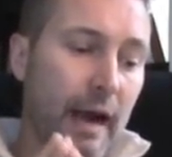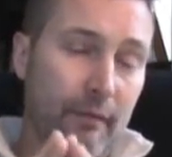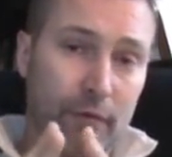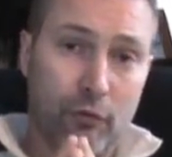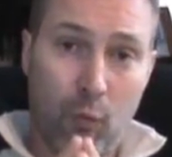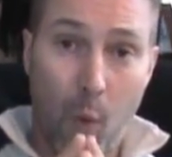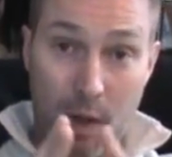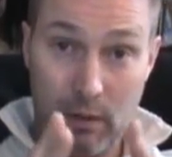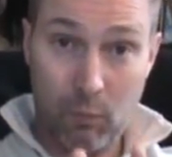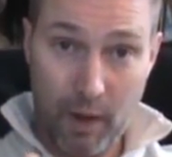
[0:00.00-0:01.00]
average
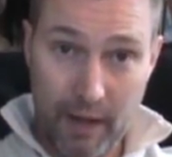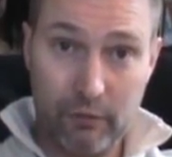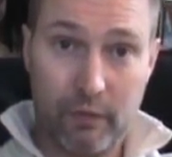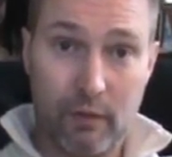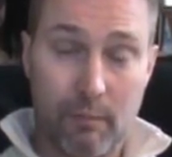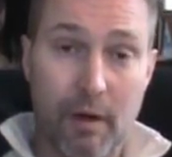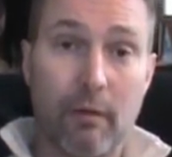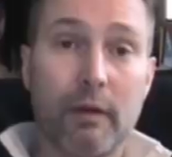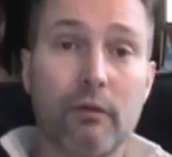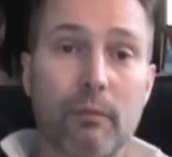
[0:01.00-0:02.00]
wage that
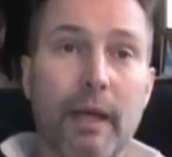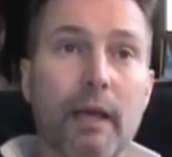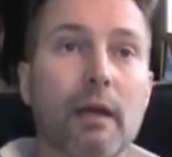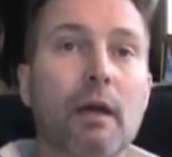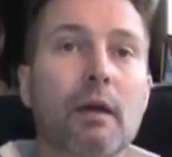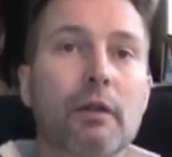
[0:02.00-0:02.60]
Americans make,